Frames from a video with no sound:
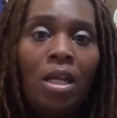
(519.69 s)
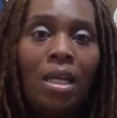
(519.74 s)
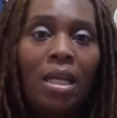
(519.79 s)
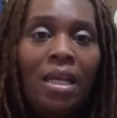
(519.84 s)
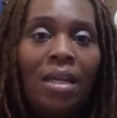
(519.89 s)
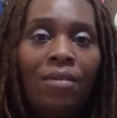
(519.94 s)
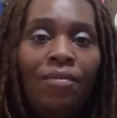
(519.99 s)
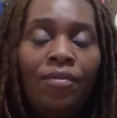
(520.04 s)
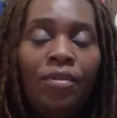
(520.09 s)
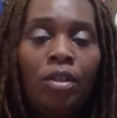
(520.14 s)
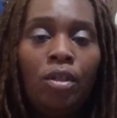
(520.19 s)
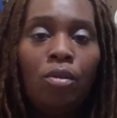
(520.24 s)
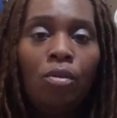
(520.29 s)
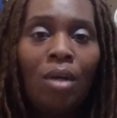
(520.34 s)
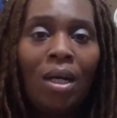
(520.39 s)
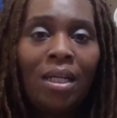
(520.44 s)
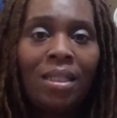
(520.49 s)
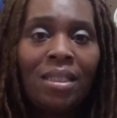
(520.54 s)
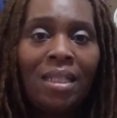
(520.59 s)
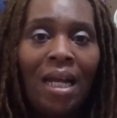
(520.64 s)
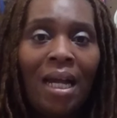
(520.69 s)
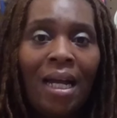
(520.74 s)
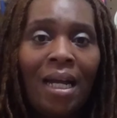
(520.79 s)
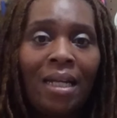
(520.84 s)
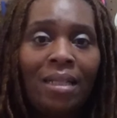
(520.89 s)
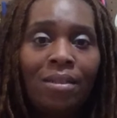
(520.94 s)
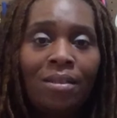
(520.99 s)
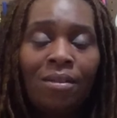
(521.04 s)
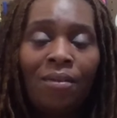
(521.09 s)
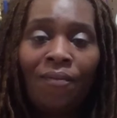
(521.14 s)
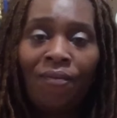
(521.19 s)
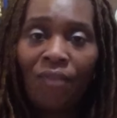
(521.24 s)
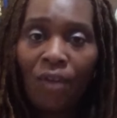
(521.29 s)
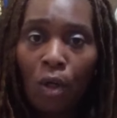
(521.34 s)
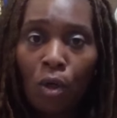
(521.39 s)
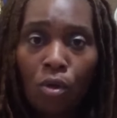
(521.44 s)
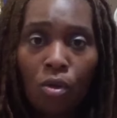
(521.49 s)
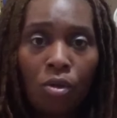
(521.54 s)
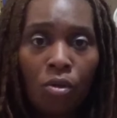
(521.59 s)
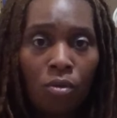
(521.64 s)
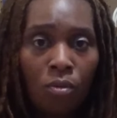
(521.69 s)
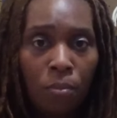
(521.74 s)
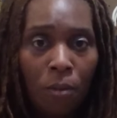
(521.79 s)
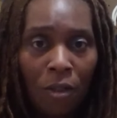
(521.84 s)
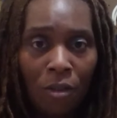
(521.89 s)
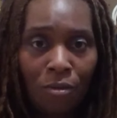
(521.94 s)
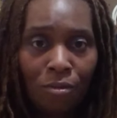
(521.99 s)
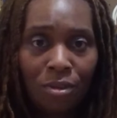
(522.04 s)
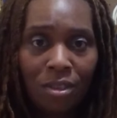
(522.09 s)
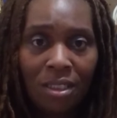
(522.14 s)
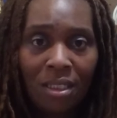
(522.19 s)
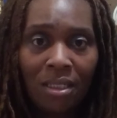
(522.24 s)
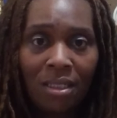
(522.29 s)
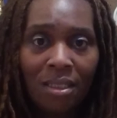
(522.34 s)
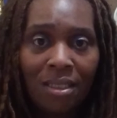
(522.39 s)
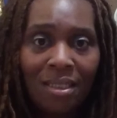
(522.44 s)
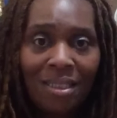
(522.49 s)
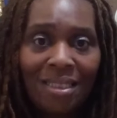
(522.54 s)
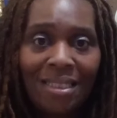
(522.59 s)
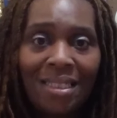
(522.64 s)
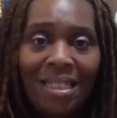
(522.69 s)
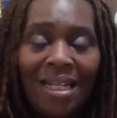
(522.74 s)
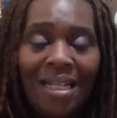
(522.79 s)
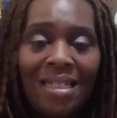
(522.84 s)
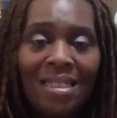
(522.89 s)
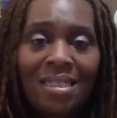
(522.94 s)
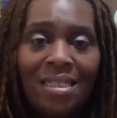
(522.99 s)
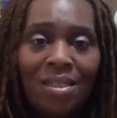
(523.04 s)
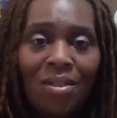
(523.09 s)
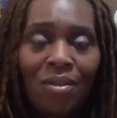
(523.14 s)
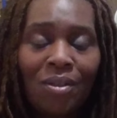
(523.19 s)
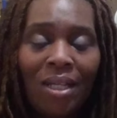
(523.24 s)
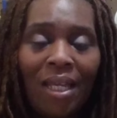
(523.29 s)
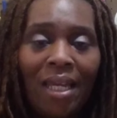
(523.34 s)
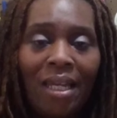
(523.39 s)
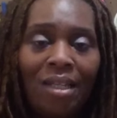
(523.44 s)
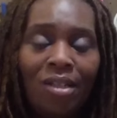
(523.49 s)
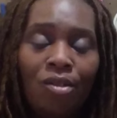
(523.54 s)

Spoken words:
If you are not the vocal person, that's okay.